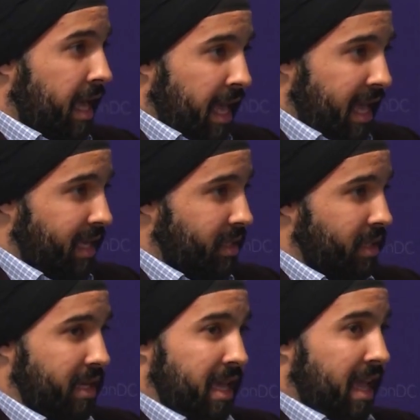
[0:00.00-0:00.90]

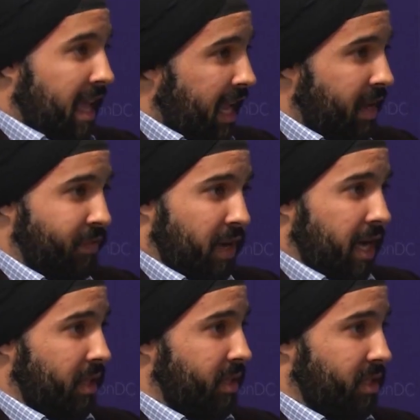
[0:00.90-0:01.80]
hate
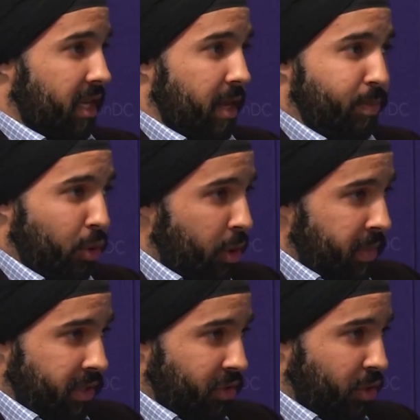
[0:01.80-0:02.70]
violence,
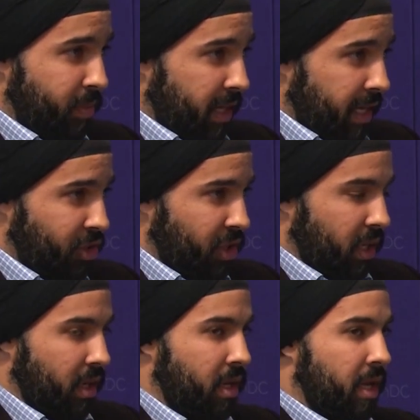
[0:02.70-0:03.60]
employment discrimination,